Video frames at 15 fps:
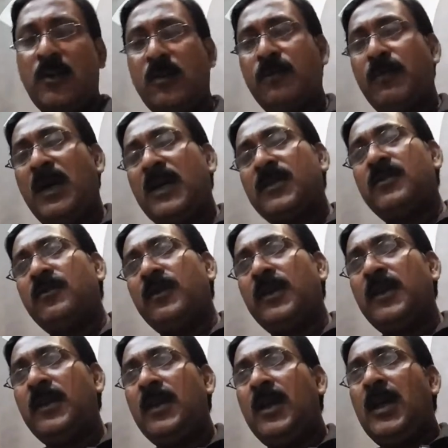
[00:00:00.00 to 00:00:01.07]
of marks. Okay.
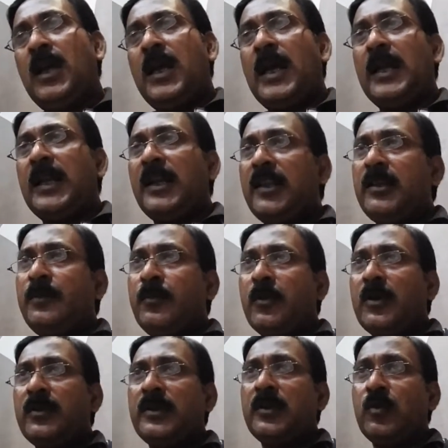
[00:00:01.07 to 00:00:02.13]
And another
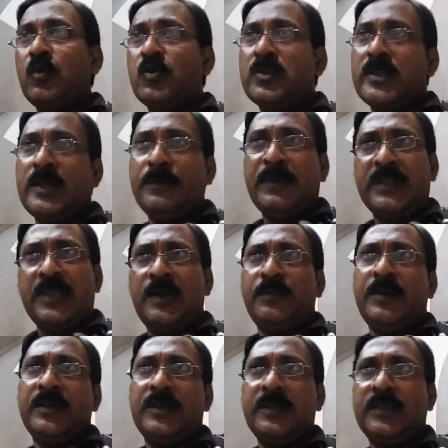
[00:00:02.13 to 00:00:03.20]
important thing, question
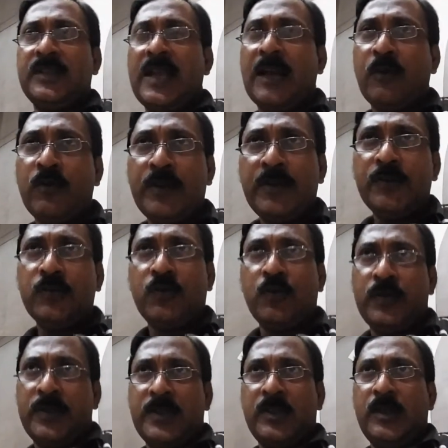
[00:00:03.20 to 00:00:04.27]
measurement is that according to
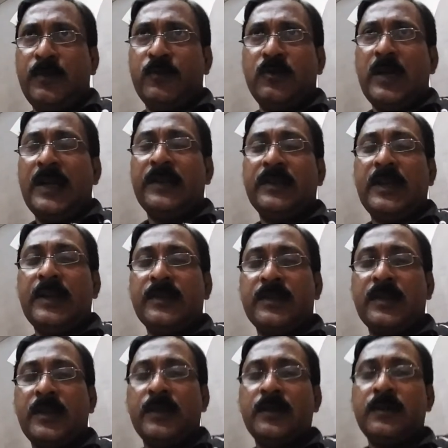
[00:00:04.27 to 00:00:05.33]
question you have to write the answer.
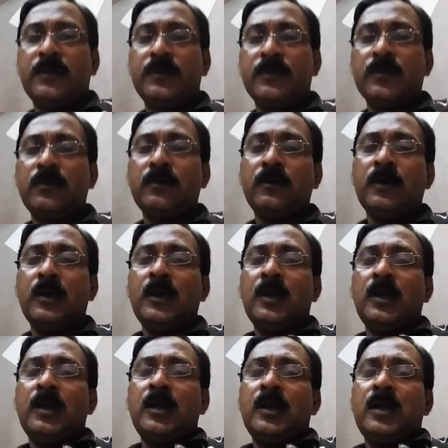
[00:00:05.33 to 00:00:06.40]
So
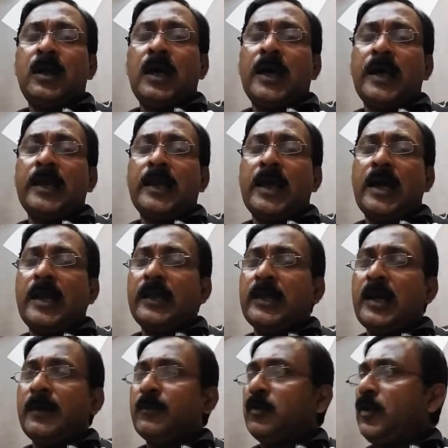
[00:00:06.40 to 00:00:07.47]

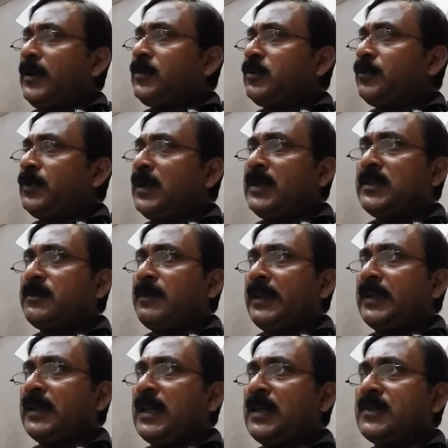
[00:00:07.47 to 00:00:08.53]
I'm going to finish my
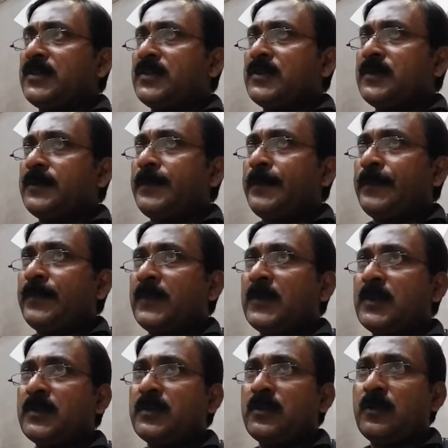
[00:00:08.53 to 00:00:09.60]
class.
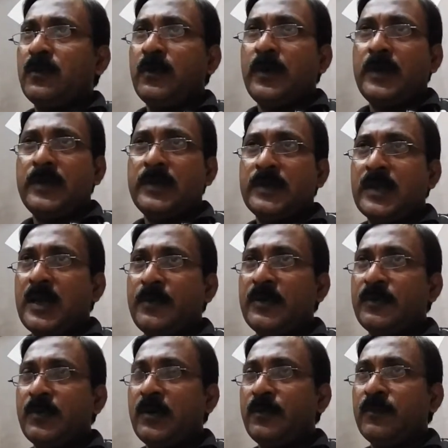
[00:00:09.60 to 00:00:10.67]
So it is
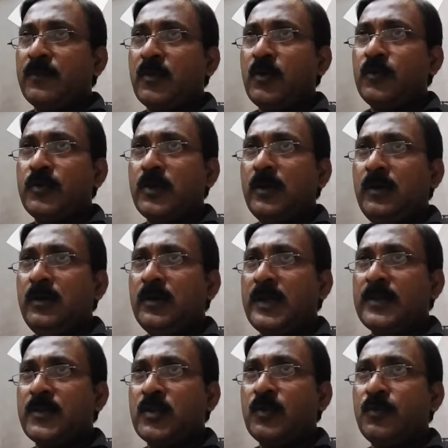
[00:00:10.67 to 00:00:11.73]
coming from KOUSHOL,
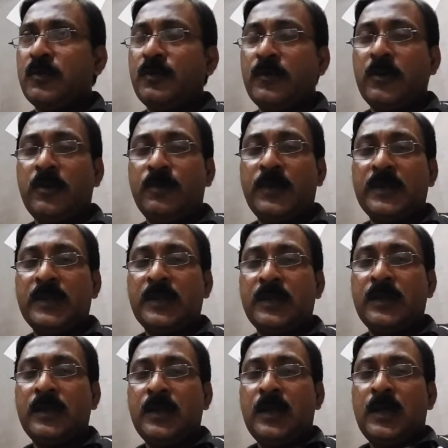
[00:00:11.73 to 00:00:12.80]
Kestopur Milon Bazar.
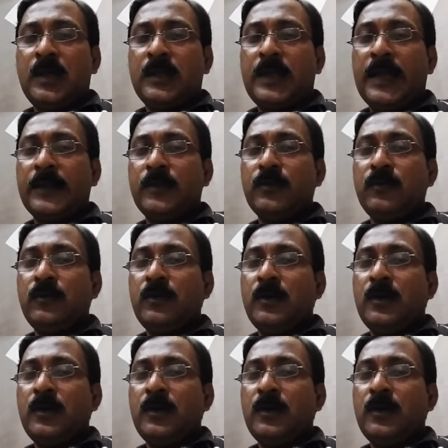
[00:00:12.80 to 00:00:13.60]
Thank you,